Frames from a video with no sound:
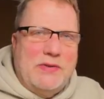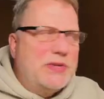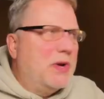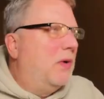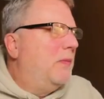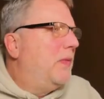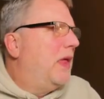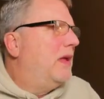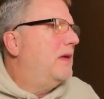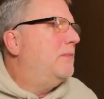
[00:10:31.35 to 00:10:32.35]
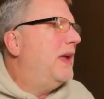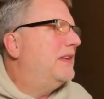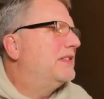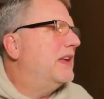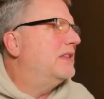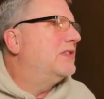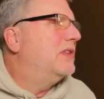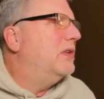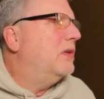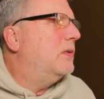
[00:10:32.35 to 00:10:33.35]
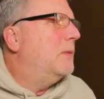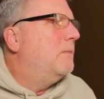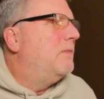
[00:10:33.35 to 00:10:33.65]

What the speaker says: So it makes sense to do.